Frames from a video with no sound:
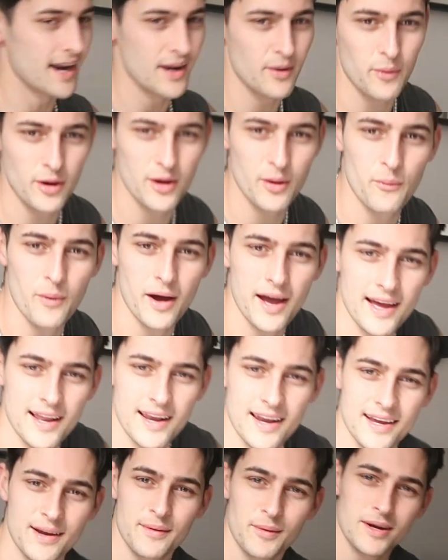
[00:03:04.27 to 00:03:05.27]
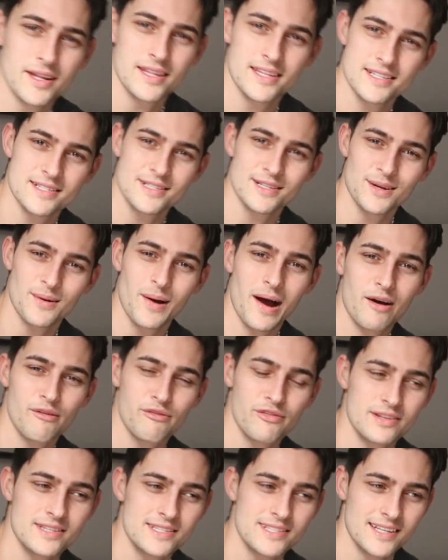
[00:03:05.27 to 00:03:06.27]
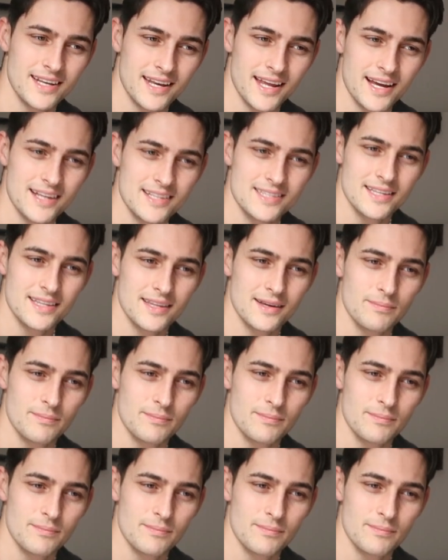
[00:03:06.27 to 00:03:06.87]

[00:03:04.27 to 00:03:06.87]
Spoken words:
I kind of want to wear like one of these new outfits today.